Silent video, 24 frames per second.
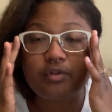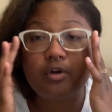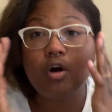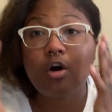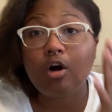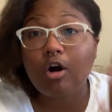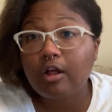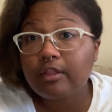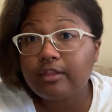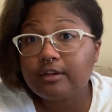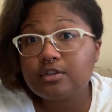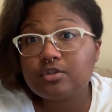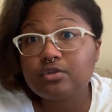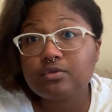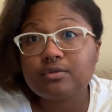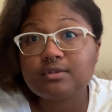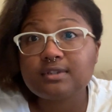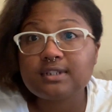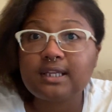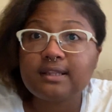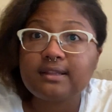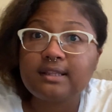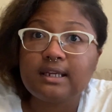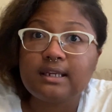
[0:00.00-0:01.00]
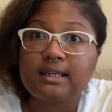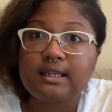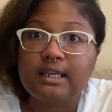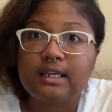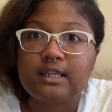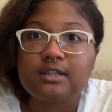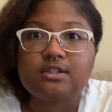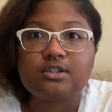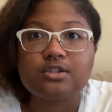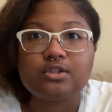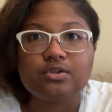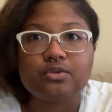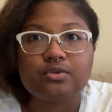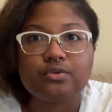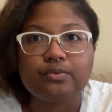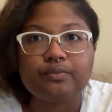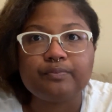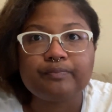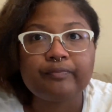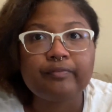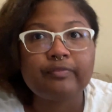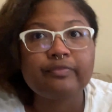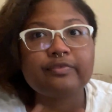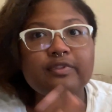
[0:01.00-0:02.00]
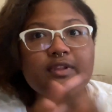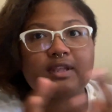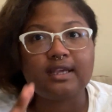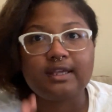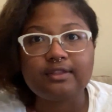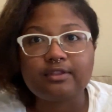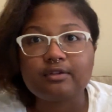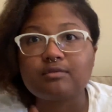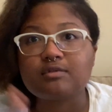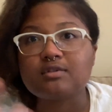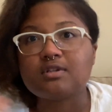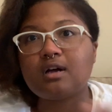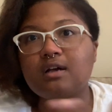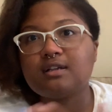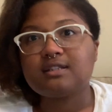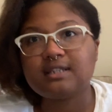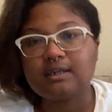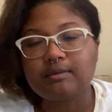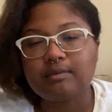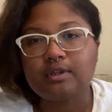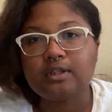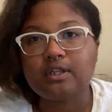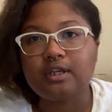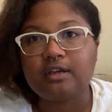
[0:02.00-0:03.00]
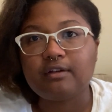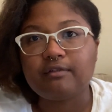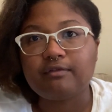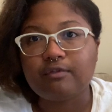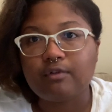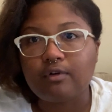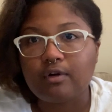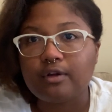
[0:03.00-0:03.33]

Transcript: all the tools that they need to get the results they were looking for.